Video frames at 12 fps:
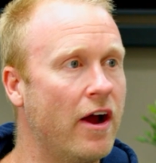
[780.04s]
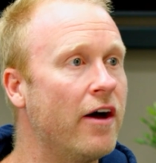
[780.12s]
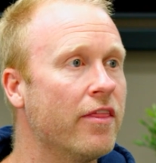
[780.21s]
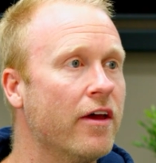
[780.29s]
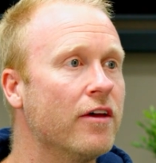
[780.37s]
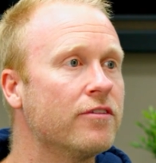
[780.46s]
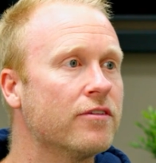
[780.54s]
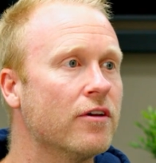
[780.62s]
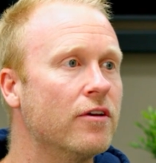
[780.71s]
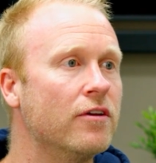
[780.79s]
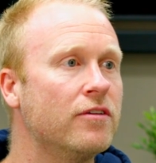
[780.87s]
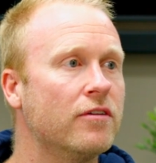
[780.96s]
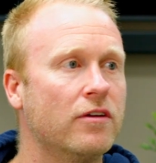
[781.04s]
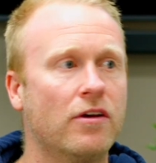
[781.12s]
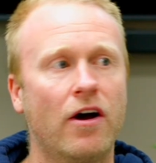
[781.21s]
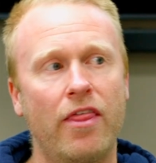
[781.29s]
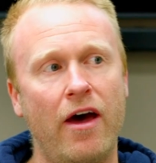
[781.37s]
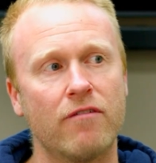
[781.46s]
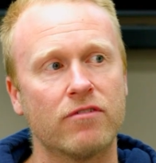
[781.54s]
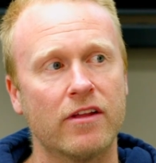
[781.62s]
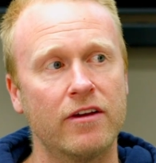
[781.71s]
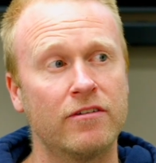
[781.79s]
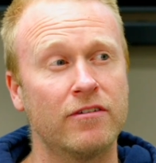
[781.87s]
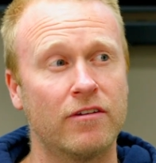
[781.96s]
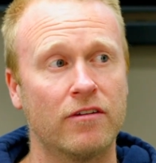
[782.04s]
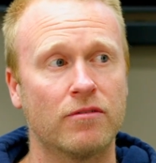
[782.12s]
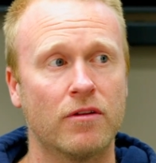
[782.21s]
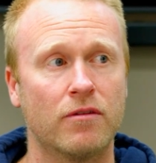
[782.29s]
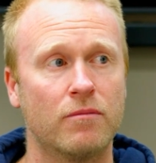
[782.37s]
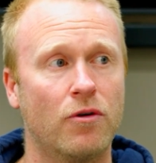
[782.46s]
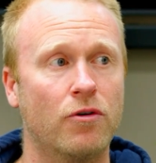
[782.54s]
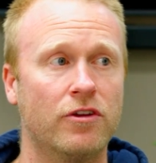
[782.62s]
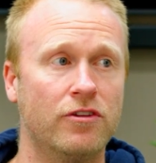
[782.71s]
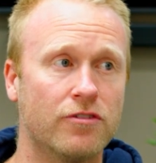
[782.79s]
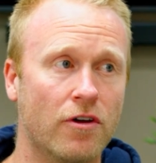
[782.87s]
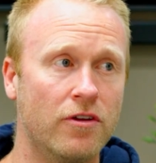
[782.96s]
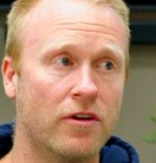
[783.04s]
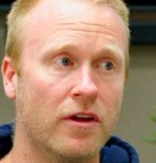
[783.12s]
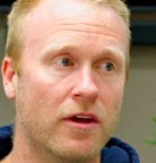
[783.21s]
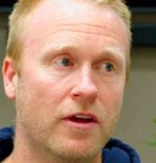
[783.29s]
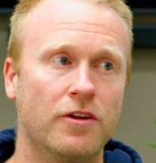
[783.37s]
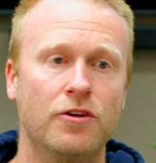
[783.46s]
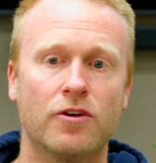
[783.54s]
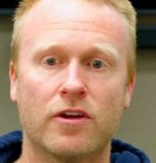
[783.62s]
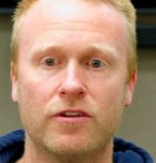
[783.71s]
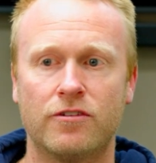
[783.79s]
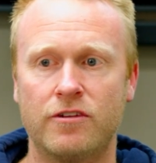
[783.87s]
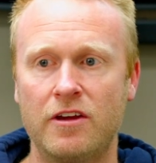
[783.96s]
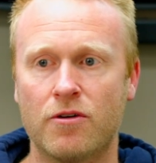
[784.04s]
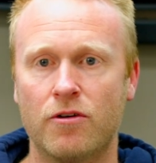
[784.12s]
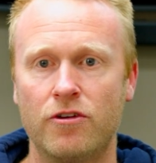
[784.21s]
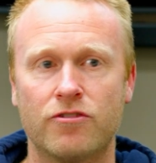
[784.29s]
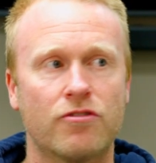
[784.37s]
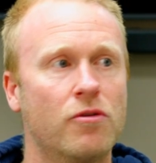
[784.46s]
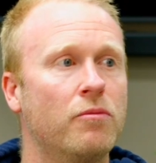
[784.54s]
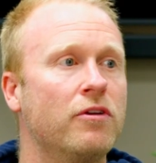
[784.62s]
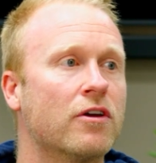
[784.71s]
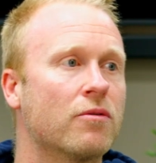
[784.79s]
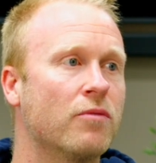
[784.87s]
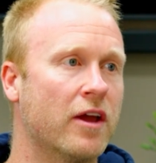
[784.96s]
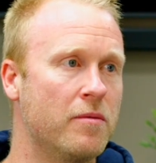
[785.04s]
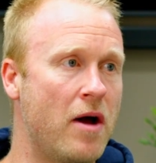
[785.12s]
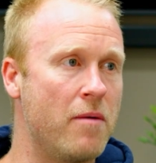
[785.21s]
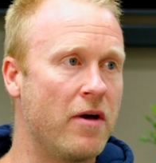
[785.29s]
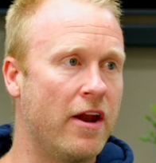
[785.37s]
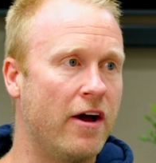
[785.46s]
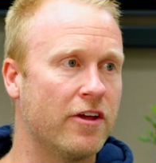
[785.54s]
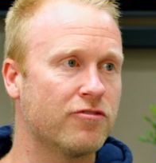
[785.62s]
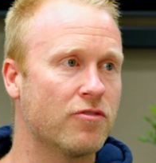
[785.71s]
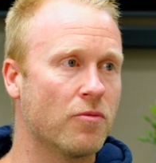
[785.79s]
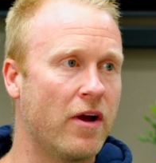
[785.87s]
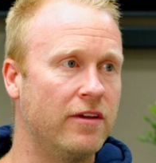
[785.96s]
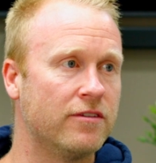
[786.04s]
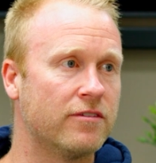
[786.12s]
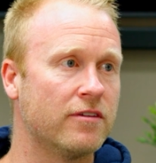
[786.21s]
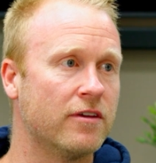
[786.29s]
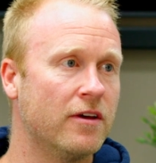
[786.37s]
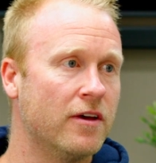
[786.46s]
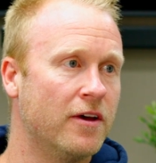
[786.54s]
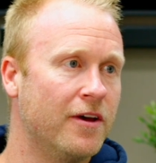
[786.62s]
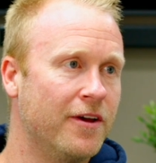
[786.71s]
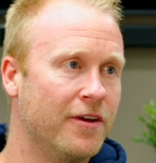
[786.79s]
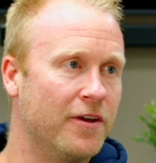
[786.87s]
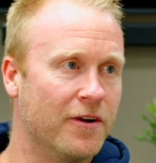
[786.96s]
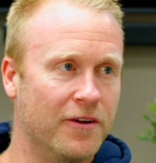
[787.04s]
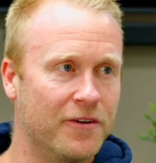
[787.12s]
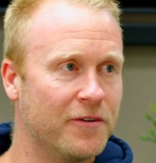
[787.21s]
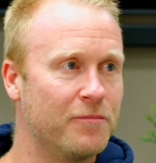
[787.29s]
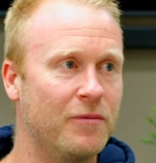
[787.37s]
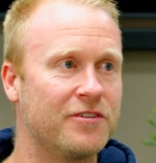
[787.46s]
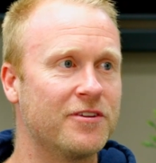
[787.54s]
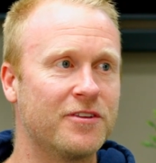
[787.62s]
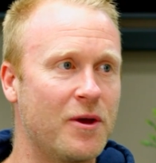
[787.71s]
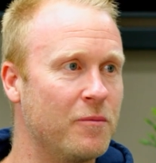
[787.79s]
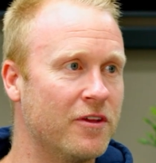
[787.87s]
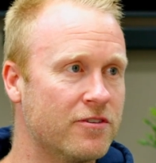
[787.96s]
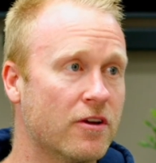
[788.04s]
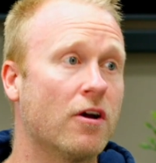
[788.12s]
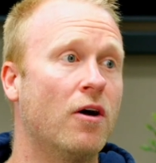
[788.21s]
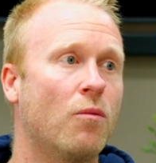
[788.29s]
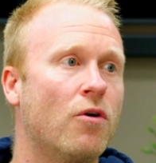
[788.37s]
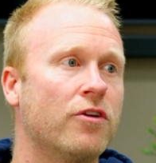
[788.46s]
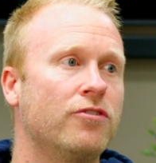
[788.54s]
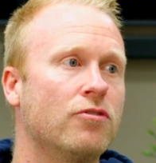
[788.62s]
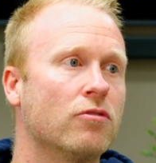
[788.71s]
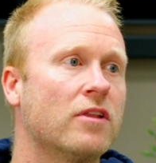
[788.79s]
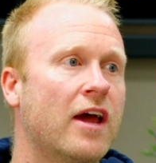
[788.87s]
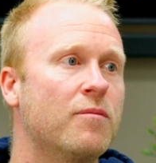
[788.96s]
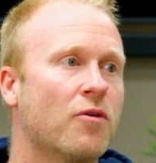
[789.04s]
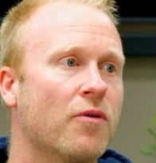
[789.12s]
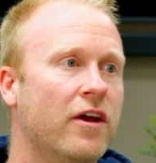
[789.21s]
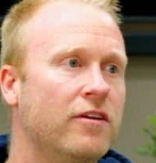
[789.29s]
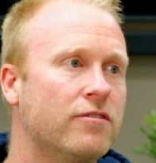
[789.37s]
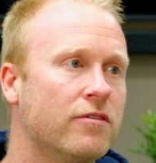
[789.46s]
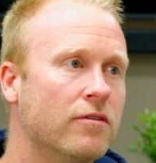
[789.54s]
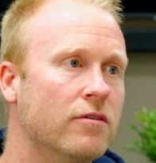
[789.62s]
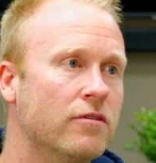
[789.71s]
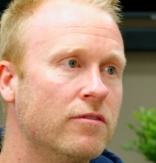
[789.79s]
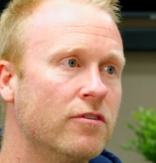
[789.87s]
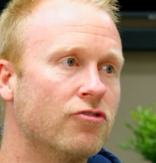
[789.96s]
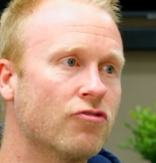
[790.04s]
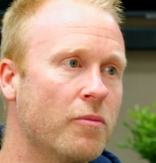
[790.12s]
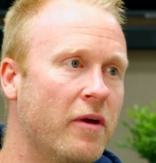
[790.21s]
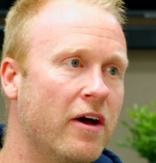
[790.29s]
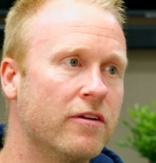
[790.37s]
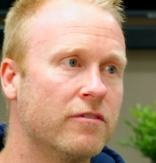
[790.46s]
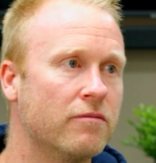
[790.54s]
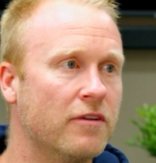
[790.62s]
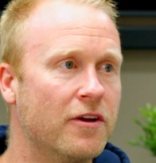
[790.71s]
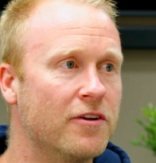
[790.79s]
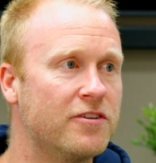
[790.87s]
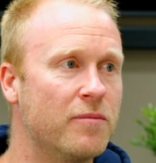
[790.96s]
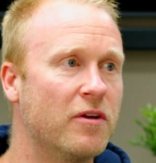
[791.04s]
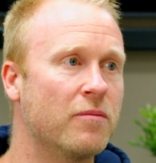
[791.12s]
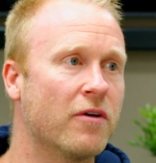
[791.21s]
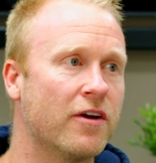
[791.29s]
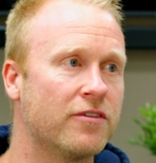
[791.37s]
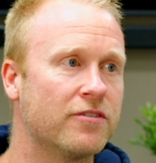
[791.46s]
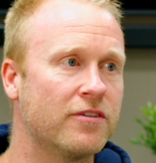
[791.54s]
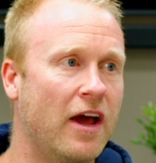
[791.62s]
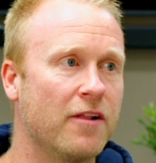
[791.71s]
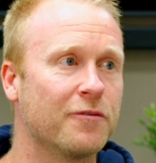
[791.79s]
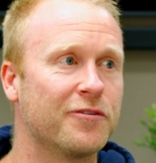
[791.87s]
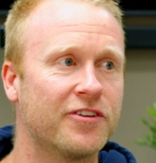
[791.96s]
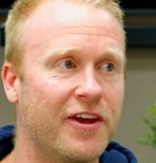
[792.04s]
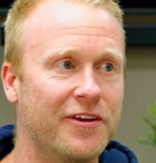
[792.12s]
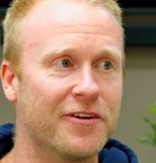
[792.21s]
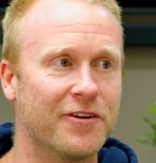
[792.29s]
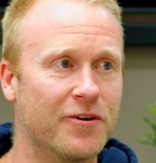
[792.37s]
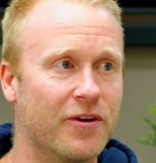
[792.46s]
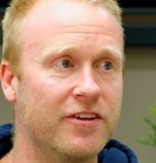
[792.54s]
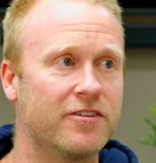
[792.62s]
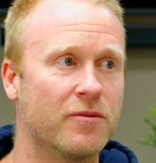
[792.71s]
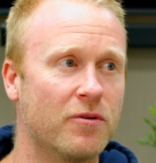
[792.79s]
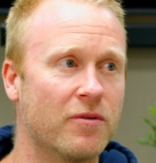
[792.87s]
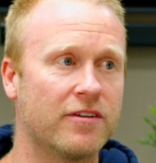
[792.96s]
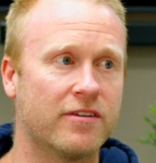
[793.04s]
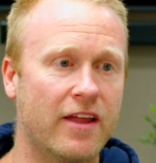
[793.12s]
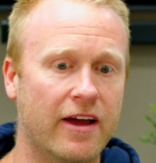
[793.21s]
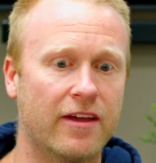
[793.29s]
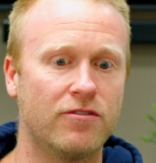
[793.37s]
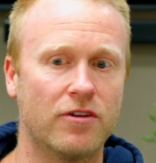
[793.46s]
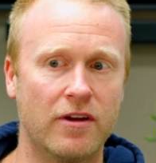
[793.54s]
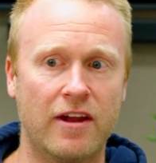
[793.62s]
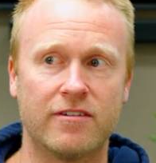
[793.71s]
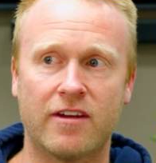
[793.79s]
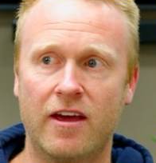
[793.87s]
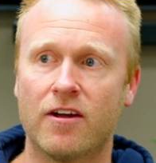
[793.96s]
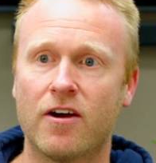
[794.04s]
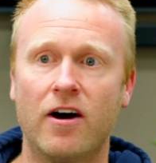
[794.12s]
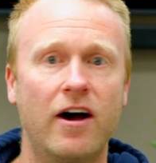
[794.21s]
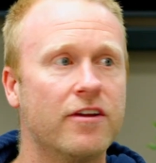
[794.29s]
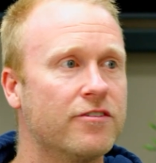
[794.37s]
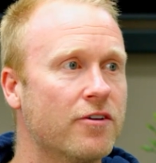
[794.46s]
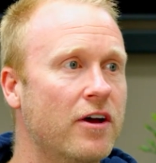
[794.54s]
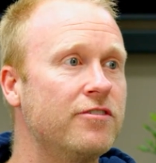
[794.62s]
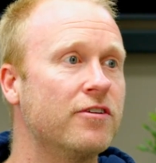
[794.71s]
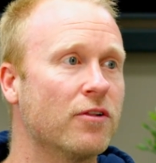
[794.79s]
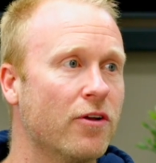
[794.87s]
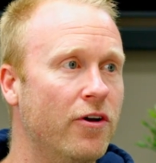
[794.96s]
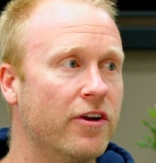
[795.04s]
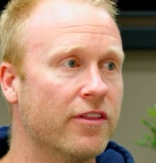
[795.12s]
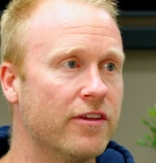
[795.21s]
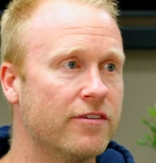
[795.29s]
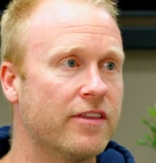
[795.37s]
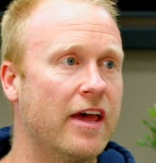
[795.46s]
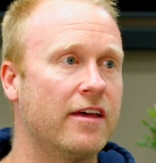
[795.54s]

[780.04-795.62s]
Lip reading: out there, so you either have relationships with them or you don't. You can seek quotes from them, you can ring them up and ask for rates. Mr. Demolition Guy, what is your labor rate to strip out chimney breasts? How long does it take you to do each chimney breast? And that gives you an educated guide. So as you're learning this,